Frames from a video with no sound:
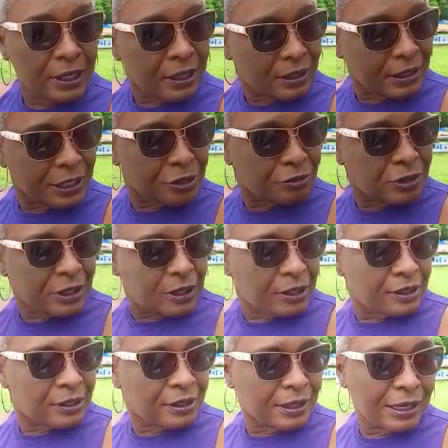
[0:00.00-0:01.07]
yesterday,
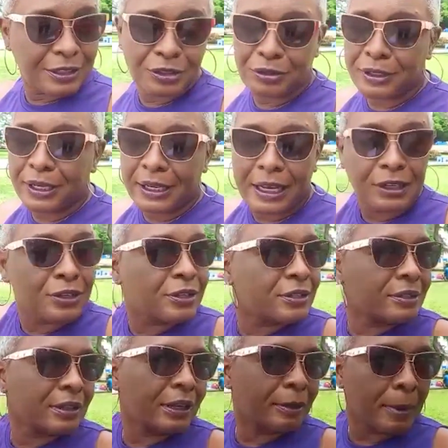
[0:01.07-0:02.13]
and today
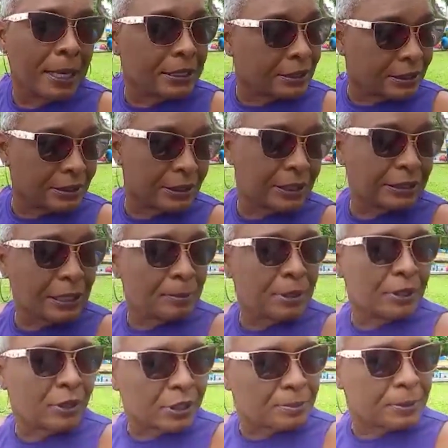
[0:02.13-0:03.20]
you might hear that I'm in
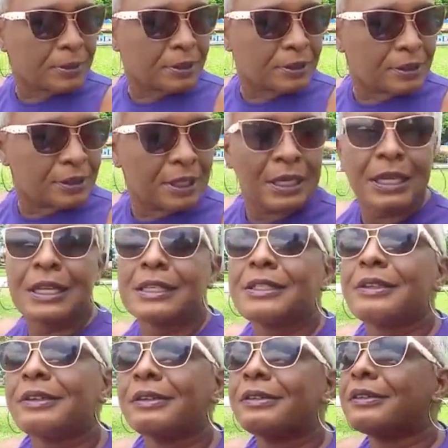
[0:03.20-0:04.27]
the hospital.
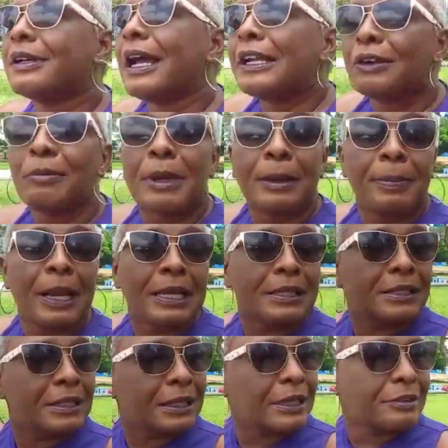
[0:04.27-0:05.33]
So I don't make
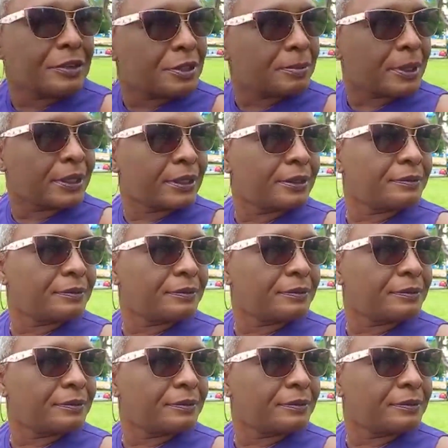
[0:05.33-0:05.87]
plans in that respect.